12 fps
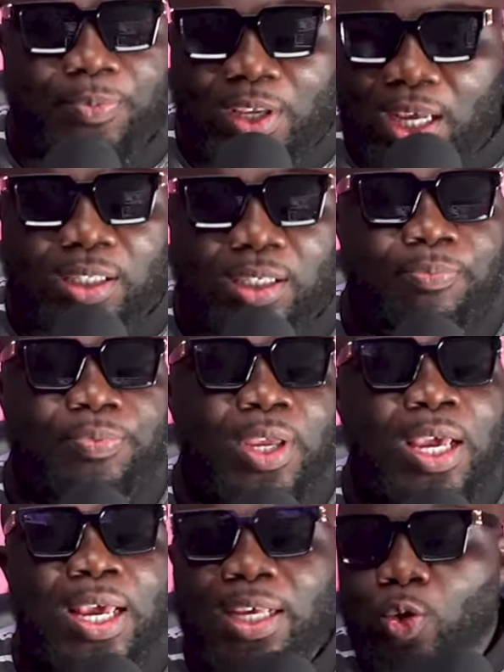Yes,
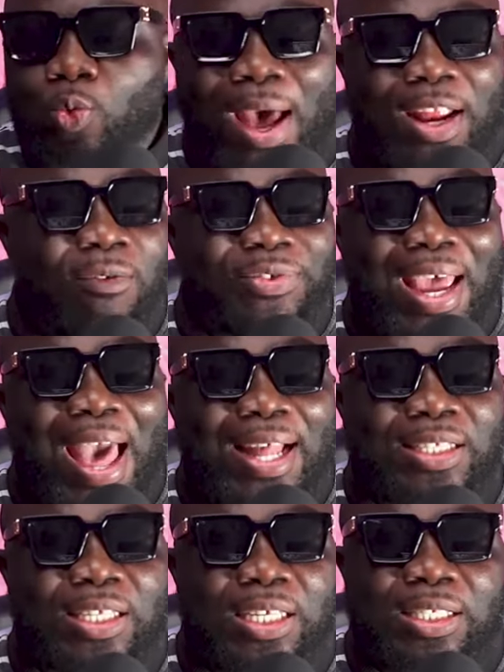he's one of the
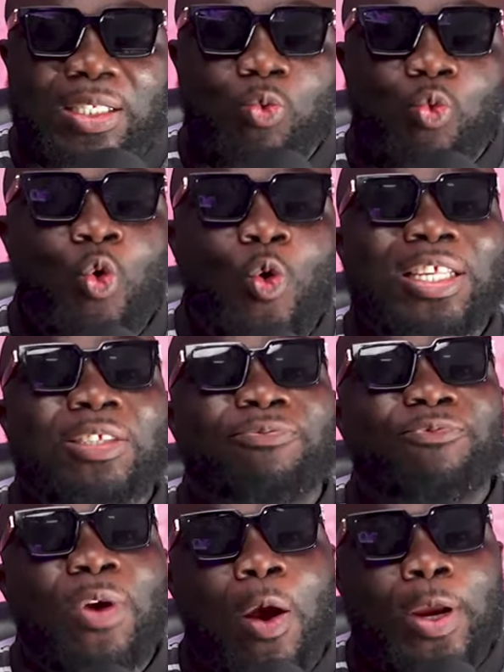artists who is
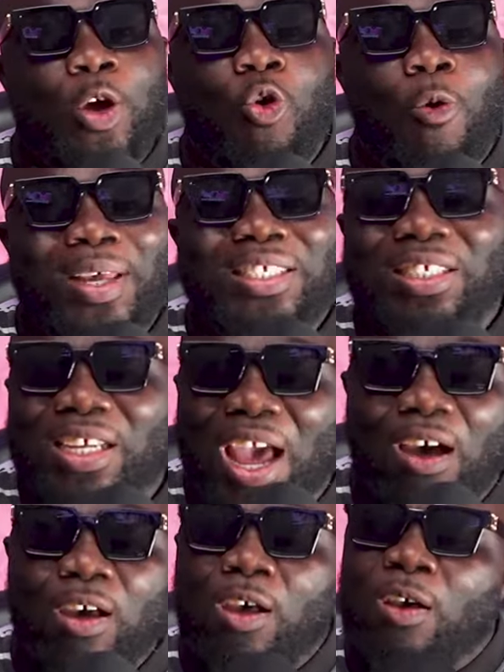very commercial,